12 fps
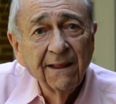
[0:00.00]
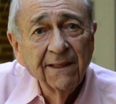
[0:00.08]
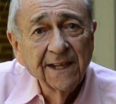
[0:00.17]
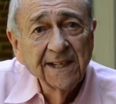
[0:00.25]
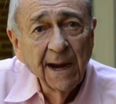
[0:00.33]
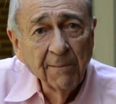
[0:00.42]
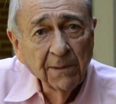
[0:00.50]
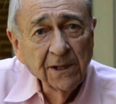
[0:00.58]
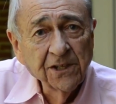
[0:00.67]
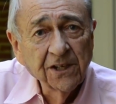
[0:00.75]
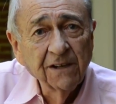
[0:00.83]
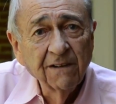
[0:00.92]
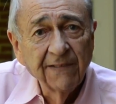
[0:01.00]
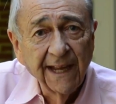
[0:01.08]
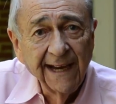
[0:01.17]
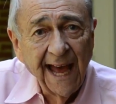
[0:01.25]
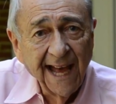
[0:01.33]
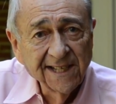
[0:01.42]
The temperature that
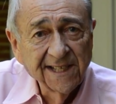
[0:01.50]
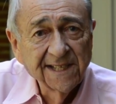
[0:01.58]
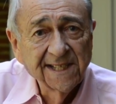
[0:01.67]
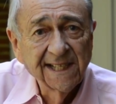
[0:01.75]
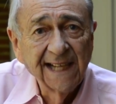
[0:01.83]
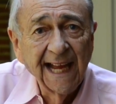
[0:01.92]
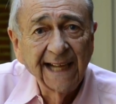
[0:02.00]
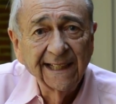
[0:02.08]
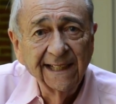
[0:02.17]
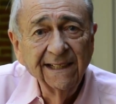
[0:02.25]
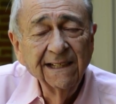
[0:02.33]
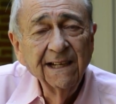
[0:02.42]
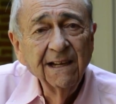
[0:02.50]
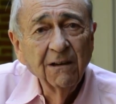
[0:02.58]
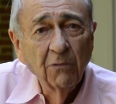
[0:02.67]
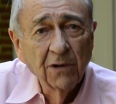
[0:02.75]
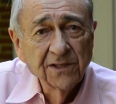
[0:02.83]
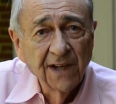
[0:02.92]
NASA selected
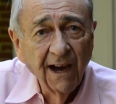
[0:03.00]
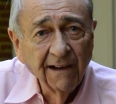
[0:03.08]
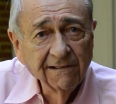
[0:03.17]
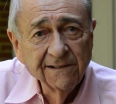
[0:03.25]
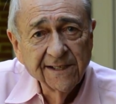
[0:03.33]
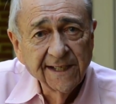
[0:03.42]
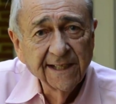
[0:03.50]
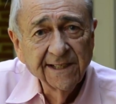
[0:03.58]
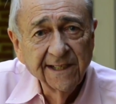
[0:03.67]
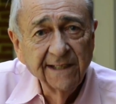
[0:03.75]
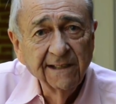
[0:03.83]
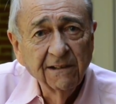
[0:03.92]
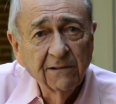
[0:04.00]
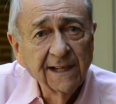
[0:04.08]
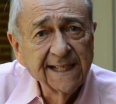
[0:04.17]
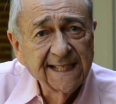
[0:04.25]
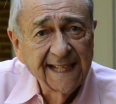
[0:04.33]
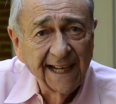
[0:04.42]
was 160
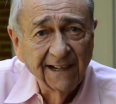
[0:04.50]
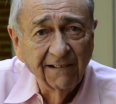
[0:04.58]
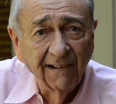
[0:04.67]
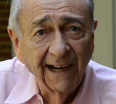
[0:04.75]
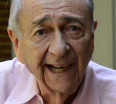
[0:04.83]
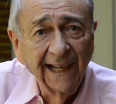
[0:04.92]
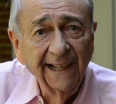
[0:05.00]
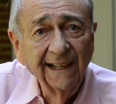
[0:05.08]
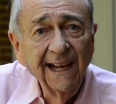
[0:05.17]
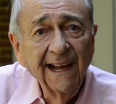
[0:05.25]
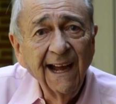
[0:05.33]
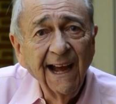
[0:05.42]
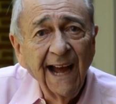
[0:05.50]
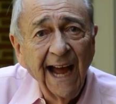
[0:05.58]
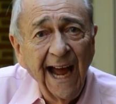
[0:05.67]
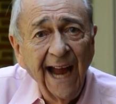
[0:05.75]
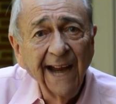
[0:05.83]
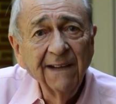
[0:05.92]
degrees centigrade,
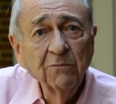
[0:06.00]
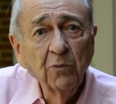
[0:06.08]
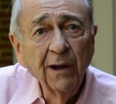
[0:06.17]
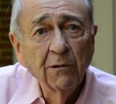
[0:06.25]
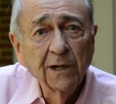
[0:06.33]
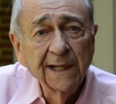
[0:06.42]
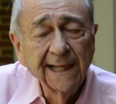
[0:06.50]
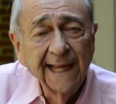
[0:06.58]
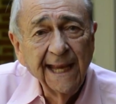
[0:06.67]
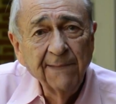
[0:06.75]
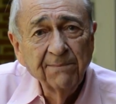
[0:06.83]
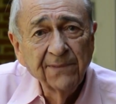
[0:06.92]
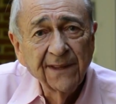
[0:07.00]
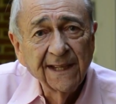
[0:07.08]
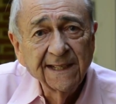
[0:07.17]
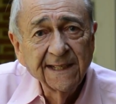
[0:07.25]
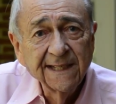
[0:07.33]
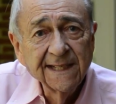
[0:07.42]
and we were to keep the
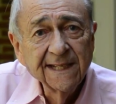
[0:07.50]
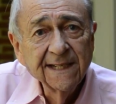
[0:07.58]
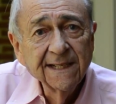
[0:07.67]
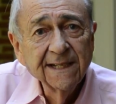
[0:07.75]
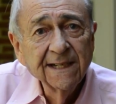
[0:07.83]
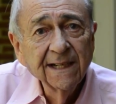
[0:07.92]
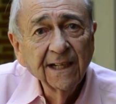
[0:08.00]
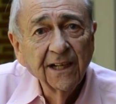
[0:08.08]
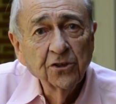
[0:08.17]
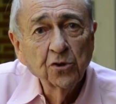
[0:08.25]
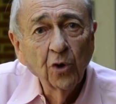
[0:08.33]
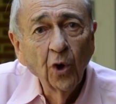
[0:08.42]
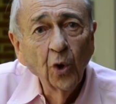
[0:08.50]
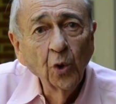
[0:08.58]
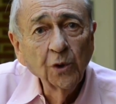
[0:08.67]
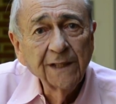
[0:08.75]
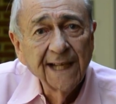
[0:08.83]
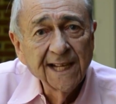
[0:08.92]

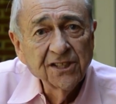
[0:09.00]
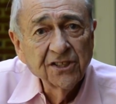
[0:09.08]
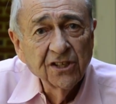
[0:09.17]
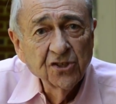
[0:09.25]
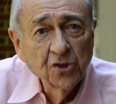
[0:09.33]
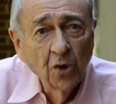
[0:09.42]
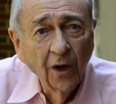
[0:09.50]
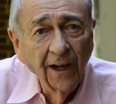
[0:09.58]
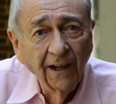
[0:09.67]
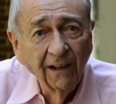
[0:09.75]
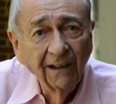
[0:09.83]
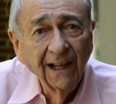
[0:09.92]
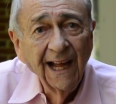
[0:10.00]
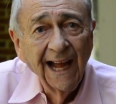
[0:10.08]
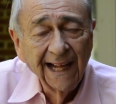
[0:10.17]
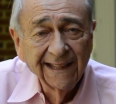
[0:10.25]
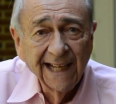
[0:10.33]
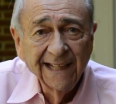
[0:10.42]
control test soil
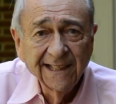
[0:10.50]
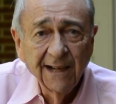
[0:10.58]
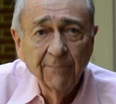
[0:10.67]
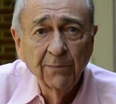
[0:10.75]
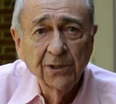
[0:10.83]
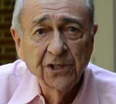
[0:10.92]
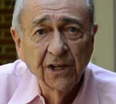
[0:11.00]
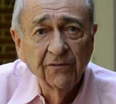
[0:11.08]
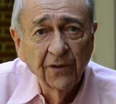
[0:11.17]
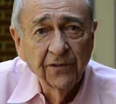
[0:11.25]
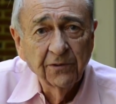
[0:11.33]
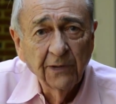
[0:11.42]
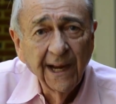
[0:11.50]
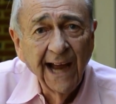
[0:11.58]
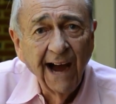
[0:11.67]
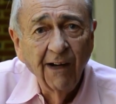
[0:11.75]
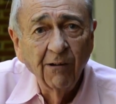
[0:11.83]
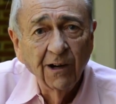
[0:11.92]
at that temperature for 3
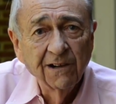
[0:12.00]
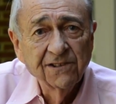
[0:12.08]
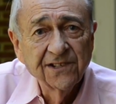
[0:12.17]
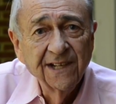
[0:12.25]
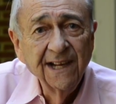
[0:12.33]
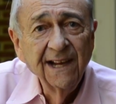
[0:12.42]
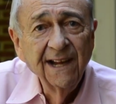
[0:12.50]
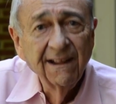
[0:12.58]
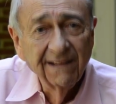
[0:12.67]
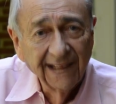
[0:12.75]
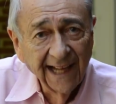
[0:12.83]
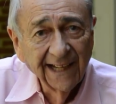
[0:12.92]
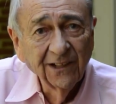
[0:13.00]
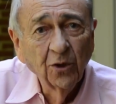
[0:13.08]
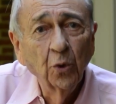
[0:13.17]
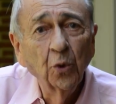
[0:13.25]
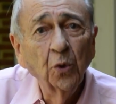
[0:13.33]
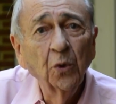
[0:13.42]
hours, let it
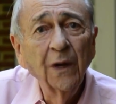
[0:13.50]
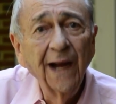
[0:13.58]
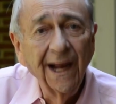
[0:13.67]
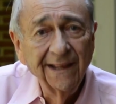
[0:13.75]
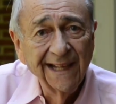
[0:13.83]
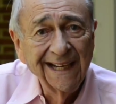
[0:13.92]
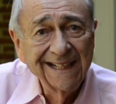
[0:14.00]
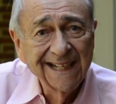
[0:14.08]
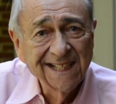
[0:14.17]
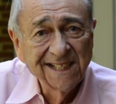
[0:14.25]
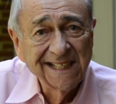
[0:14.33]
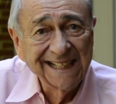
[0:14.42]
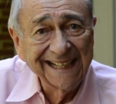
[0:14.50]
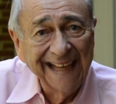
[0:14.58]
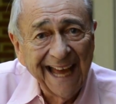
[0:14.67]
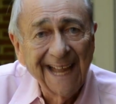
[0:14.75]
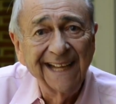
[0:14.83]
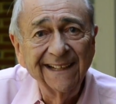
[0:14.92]
cool, and then test it
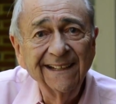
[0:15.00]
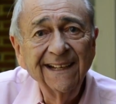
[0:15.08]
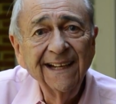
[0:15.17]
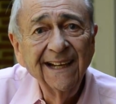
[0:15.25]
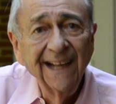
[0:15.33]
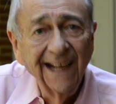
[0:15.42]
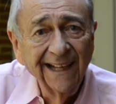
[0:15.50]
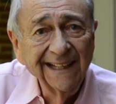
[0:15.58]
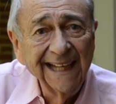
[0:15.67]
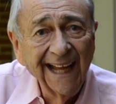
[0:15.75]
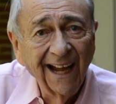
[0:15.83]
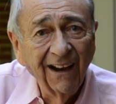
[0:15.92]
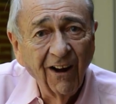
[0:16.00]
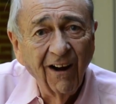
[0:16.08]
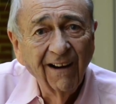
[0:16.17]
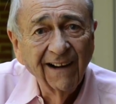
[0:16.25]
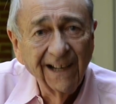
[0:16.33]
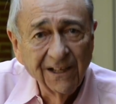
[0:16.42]
again in the
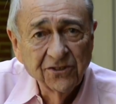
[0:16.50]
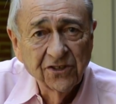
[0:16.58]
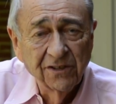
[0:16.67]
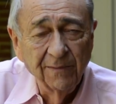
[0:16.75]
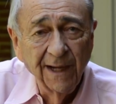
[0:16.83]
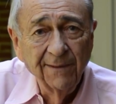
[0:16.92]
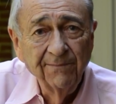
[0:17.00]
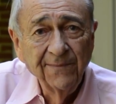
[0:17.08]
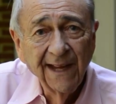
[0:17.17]
LR instrument.